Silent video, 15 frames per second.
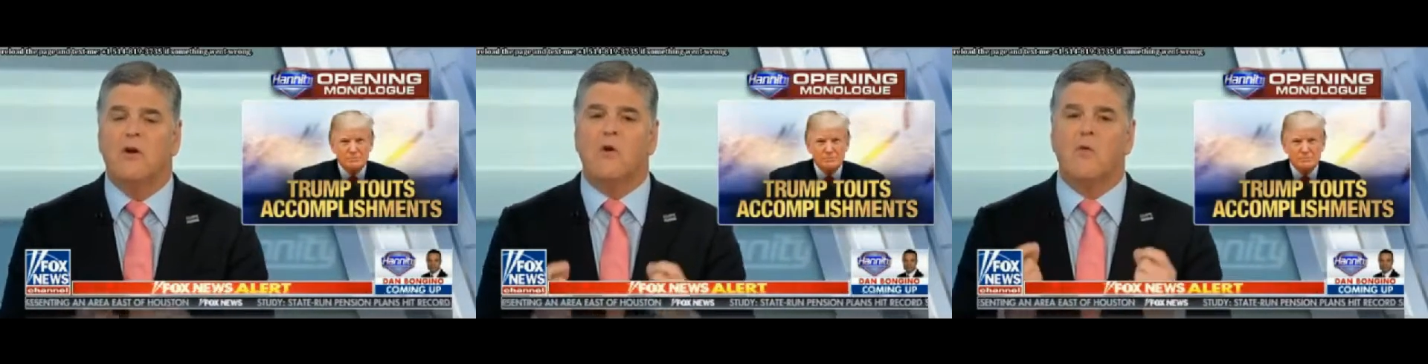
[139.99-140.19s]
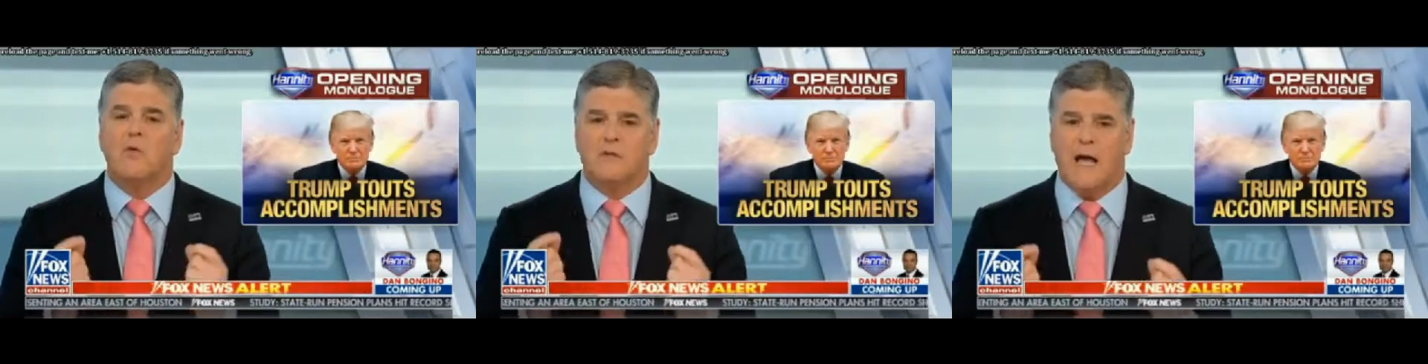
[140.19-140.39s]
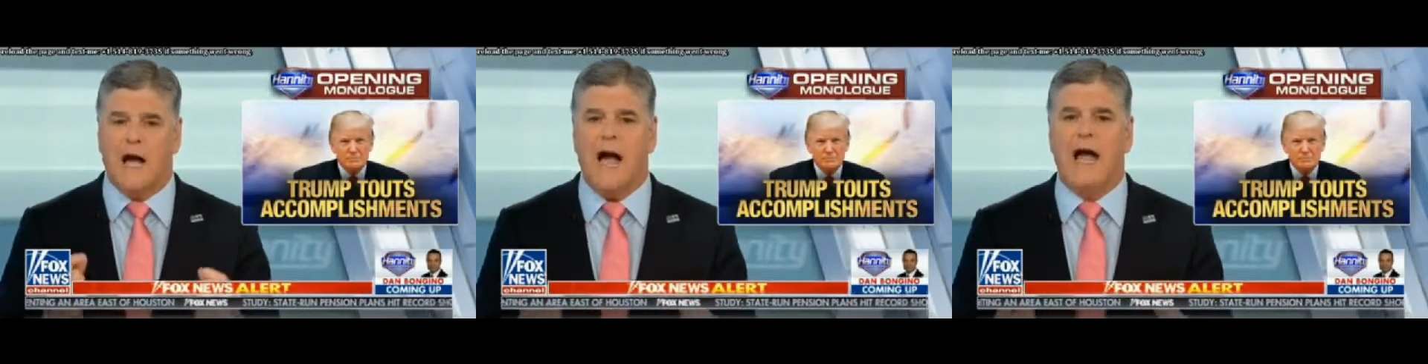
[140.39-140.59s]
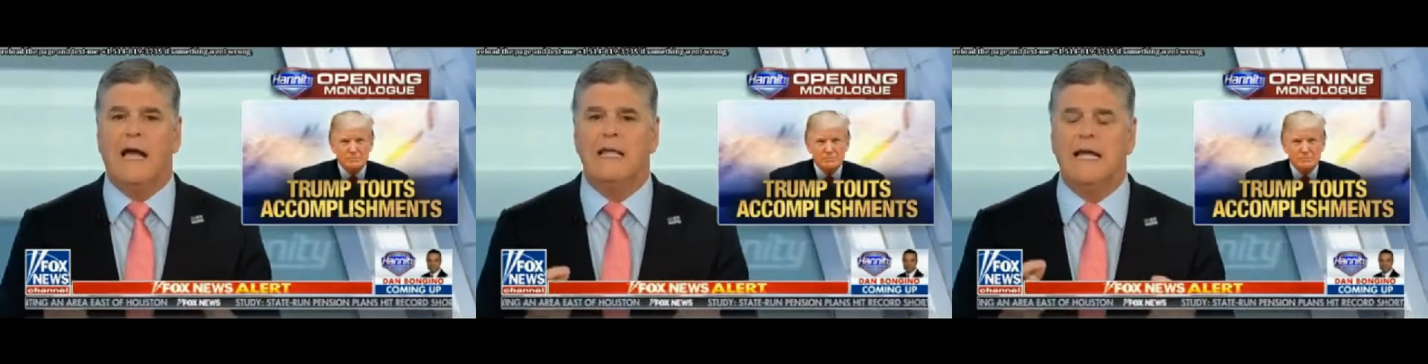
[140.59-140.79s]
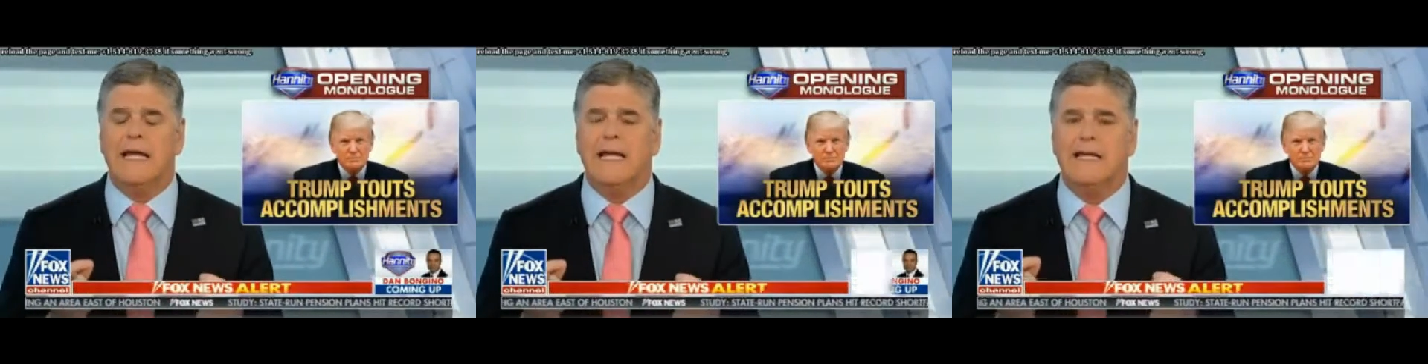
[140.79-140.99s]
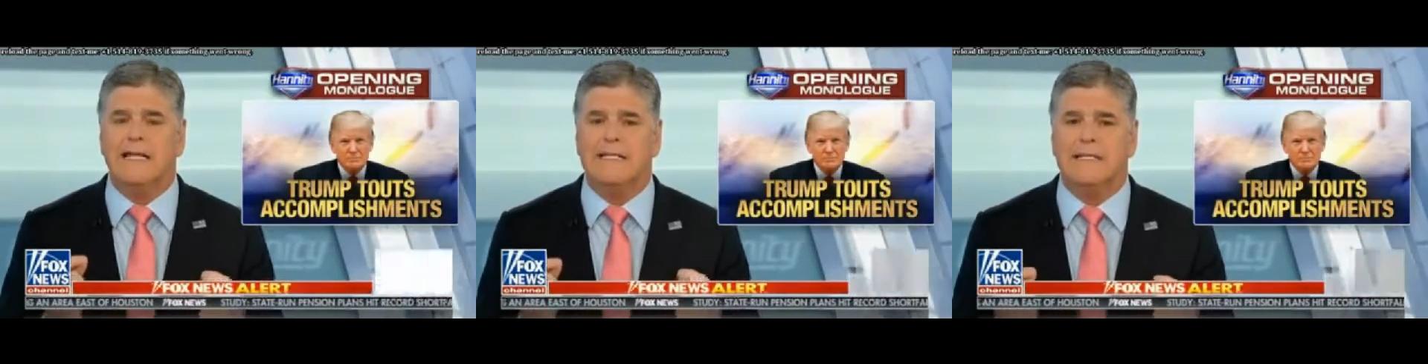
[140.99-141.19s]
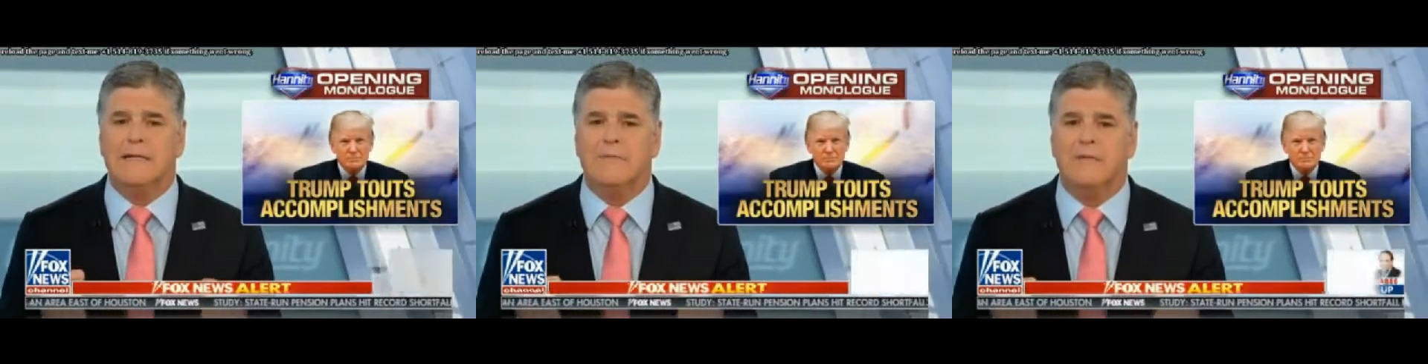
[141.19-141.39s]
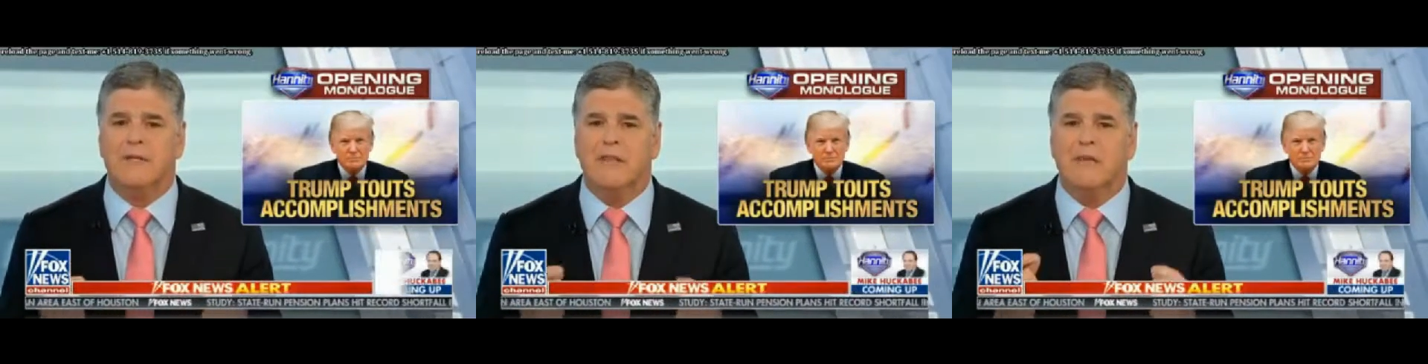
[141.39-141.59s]
was highlighting
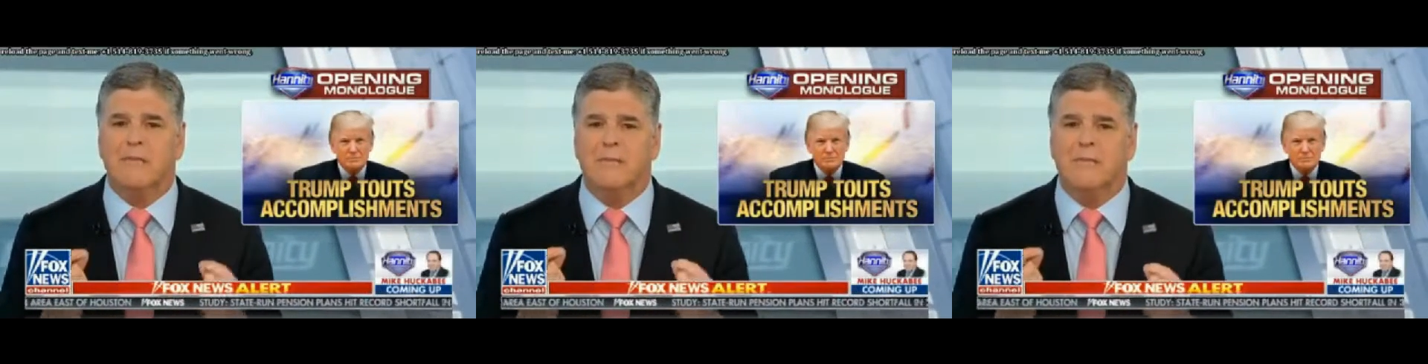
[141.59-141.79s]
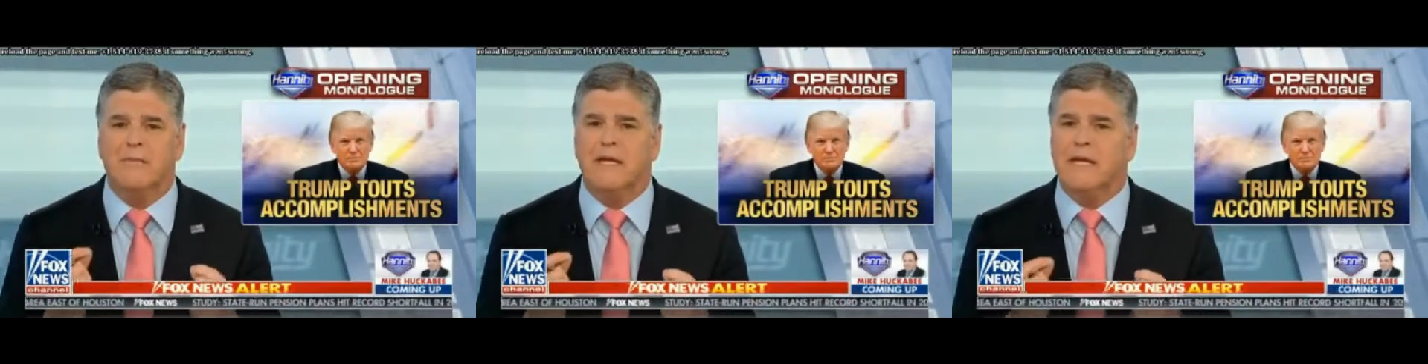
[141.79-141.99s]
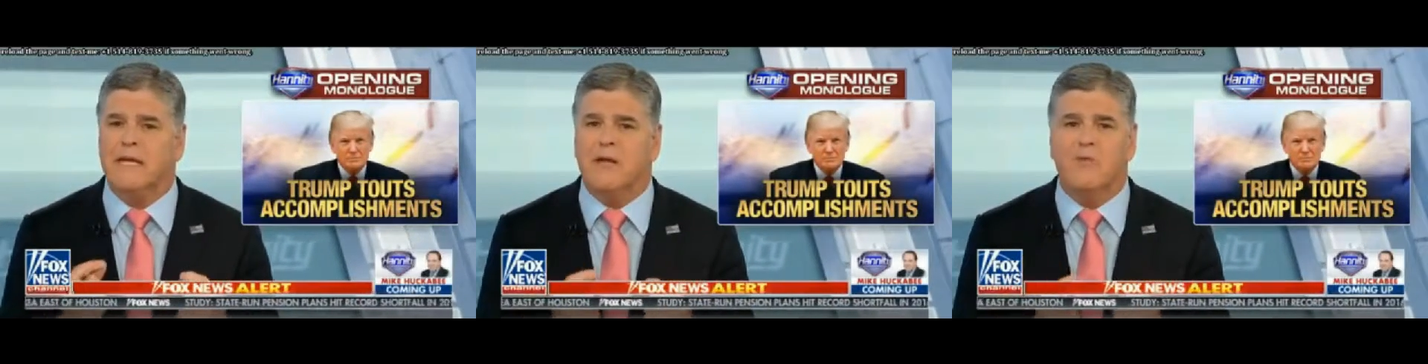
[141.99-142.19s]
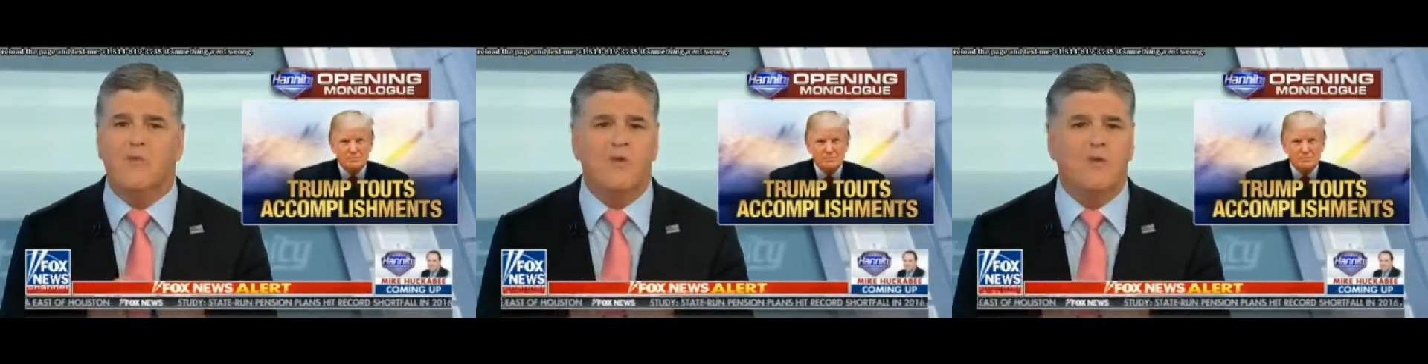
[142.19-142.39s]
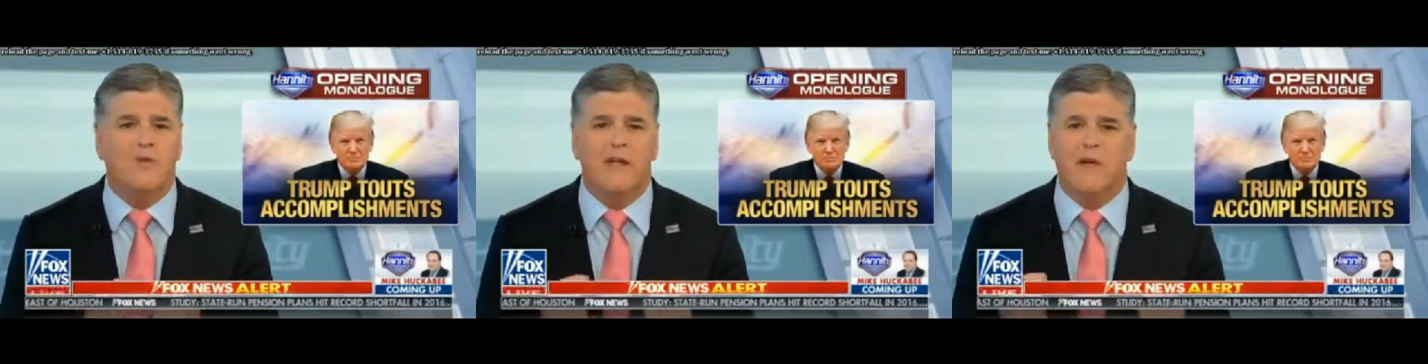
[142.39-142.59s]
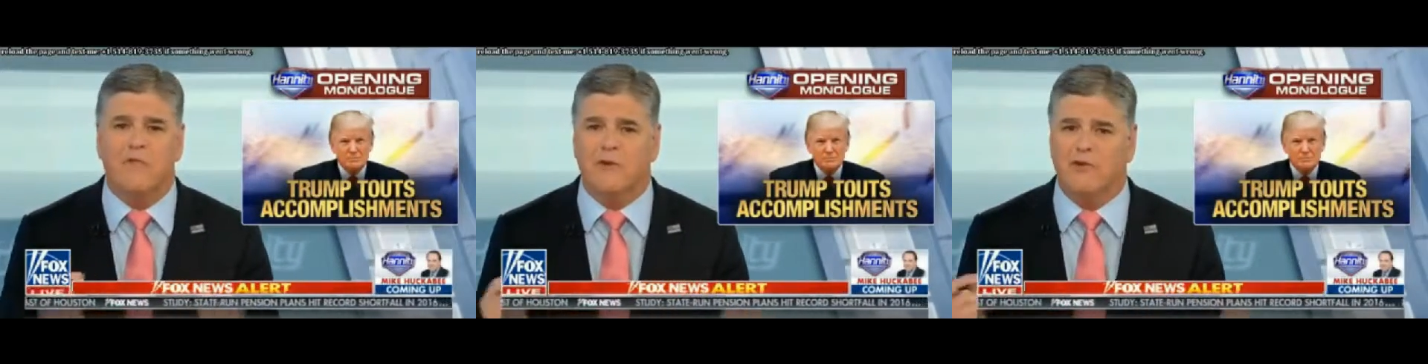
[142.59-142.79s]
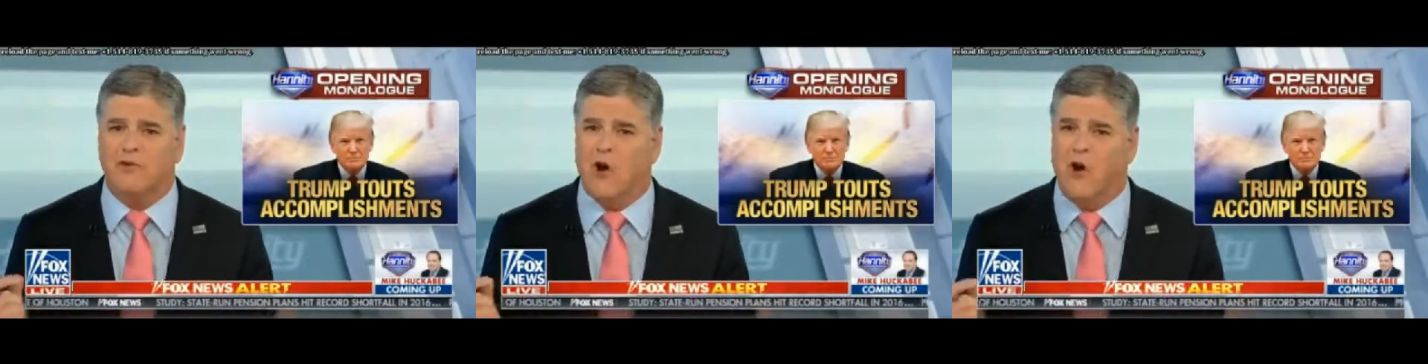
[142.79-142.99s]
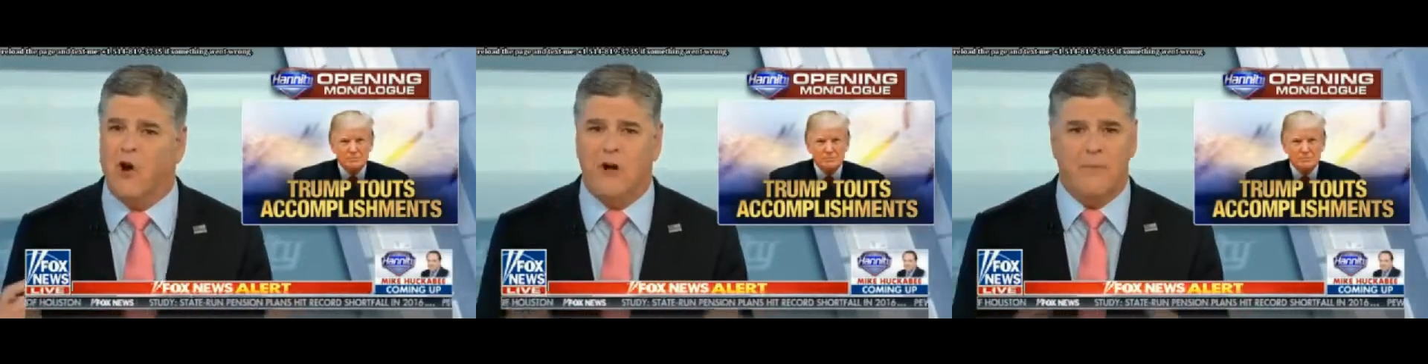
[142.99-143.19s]
something the media will never
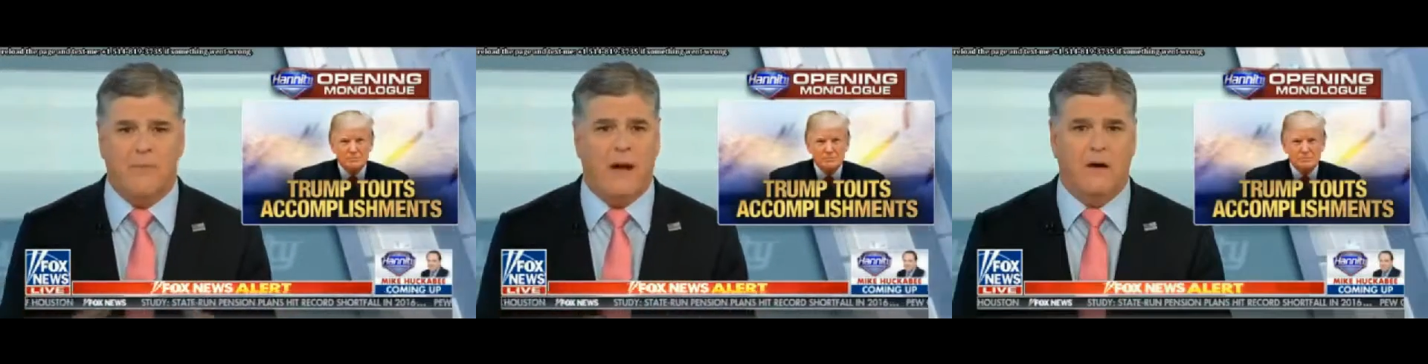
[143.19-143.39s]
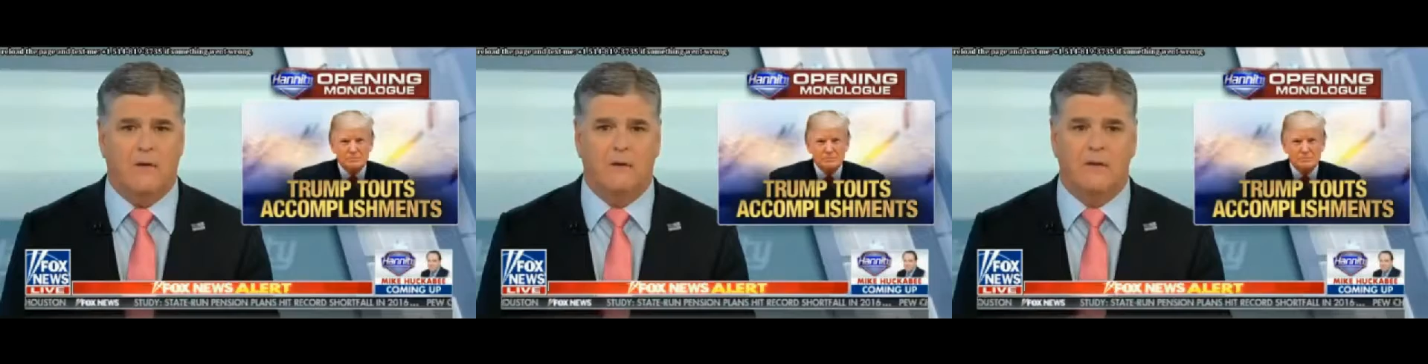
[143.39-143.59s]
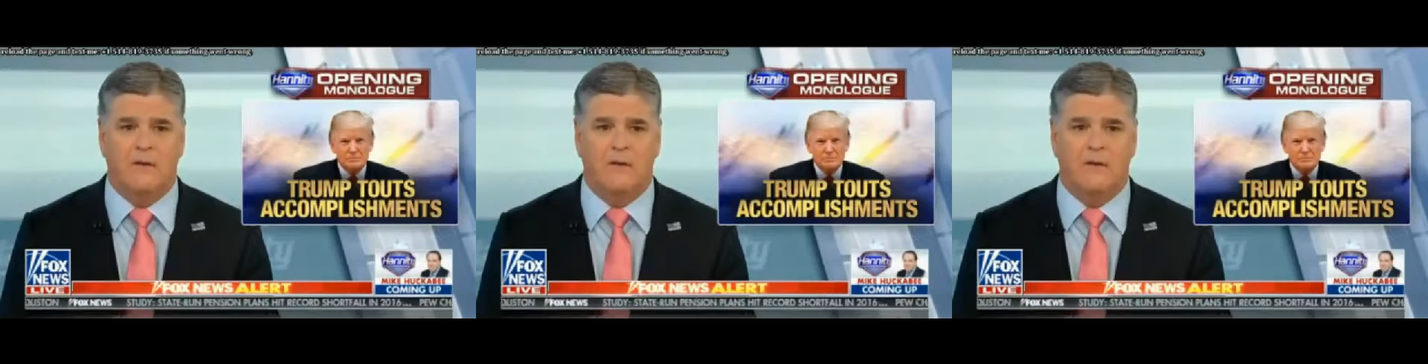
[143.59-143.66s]
talk about.